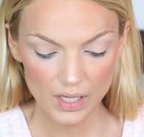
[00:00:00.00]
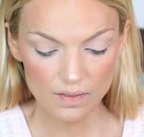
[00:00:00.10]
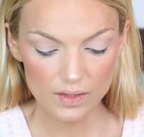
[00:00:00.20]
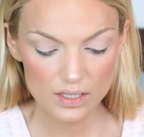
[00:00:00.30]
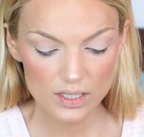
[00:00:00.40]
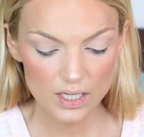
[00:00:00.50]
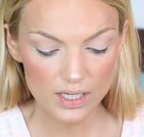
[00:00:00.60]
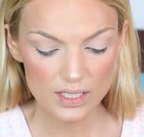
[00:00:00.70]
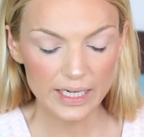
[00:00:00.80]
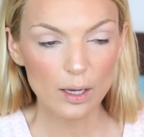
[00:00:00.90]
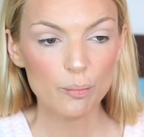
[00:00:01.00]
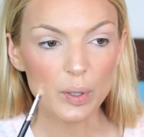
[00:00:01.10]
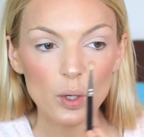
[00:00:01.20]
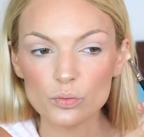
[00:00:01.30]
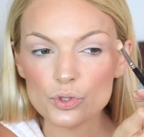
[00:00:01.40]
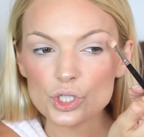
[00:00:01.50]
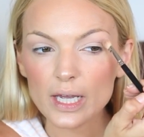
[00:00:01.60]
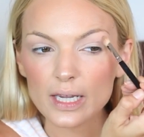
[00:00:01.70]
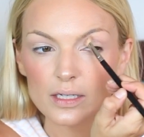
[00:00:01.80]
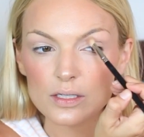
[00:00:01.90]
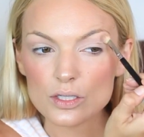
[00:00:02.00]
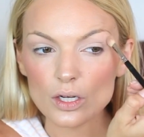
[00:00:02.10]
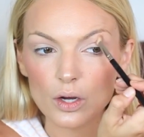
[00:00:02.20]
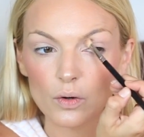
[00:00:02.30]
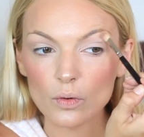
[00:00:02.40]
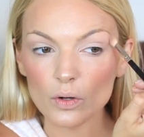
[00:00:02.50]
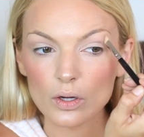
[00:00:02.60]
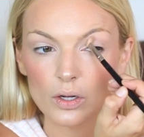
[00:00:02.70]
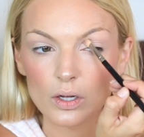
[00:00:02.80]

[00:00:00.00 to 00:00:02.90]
And this is like a bone shade, so